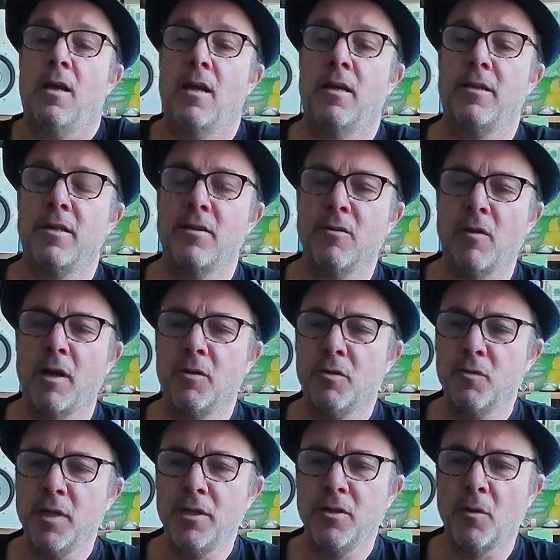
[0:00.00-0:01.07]
And I
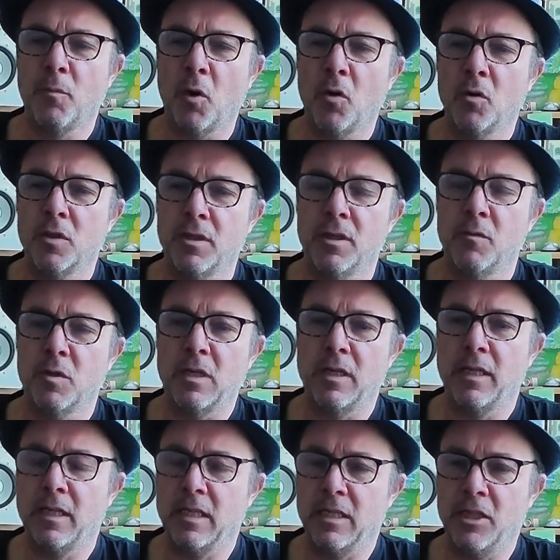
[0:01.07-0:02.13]
was reading her post, and it was
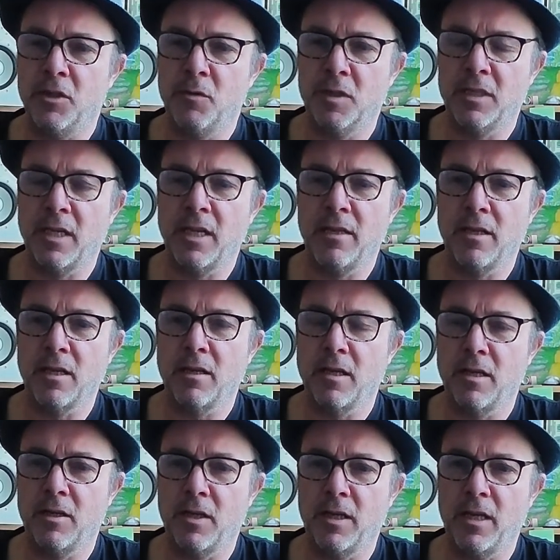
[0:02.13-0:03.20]
like she was saying that
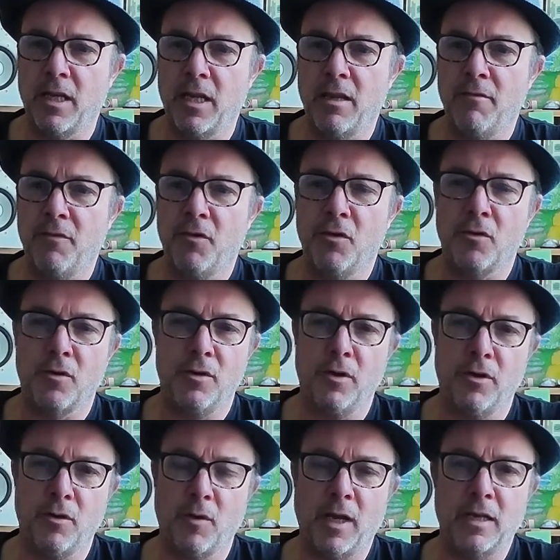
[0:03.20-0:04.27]
if you're
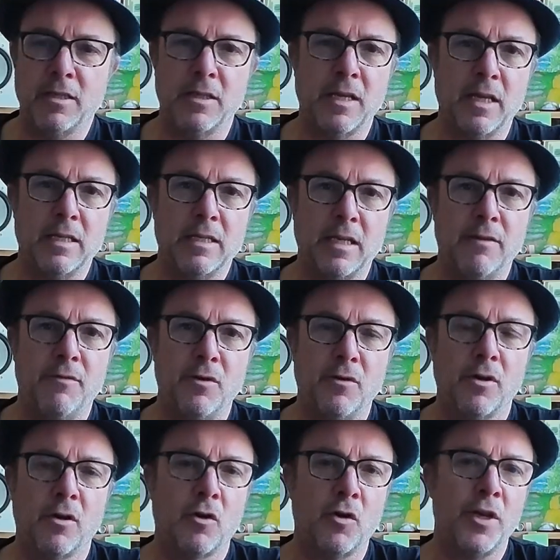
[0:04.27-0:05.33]
if
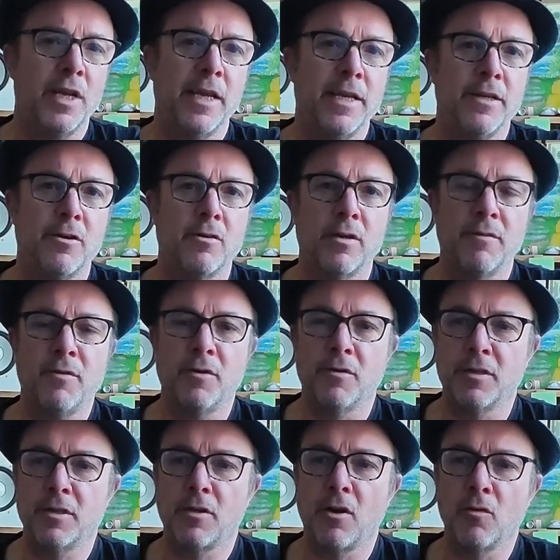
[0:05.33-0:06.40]
you're a creator, if you're
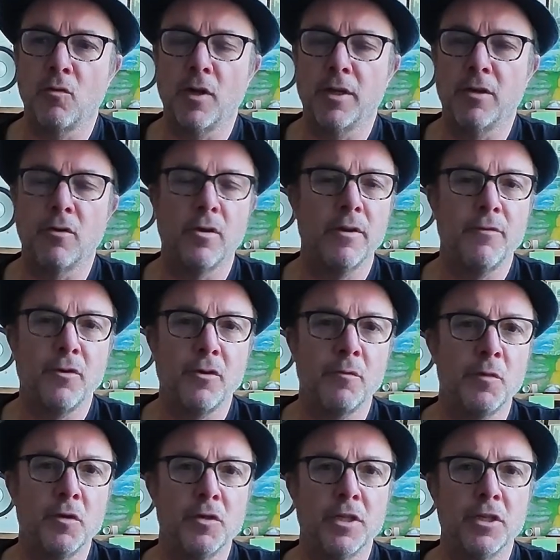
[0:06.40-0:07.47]
a songwriter, if you're a
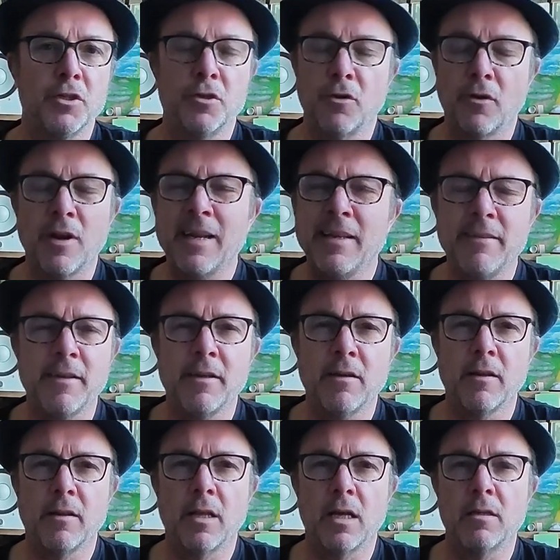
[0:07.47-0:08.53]
musician or anything
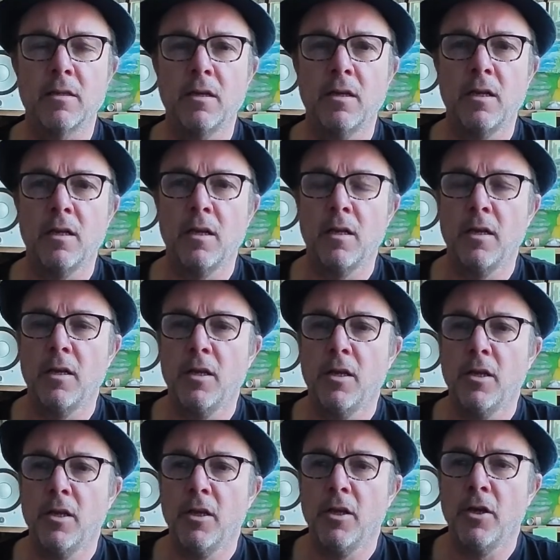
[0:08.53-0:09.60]
like that,
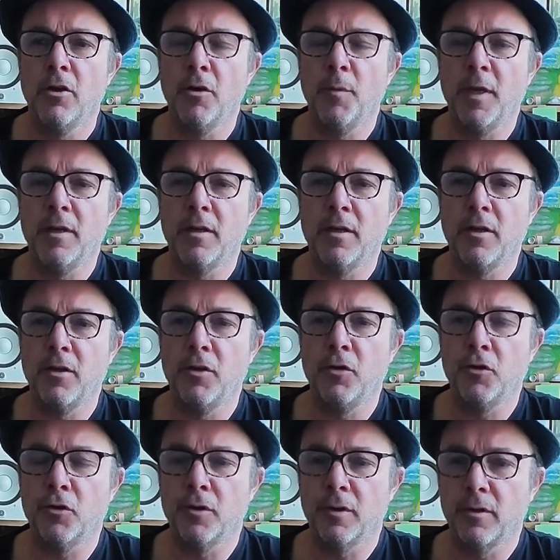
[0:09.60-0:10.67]
you know what I mean, you
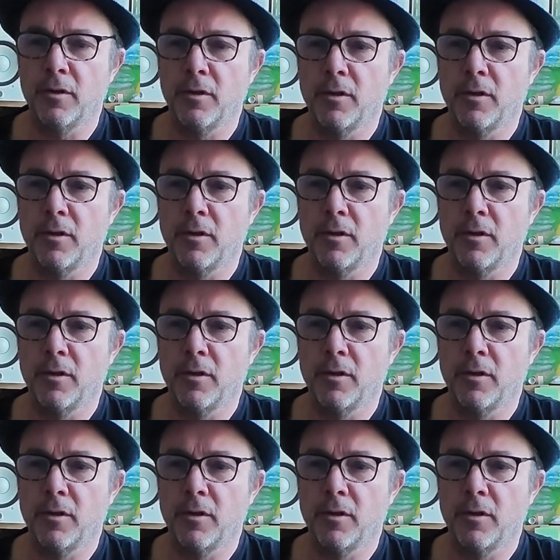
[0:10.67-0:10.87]
should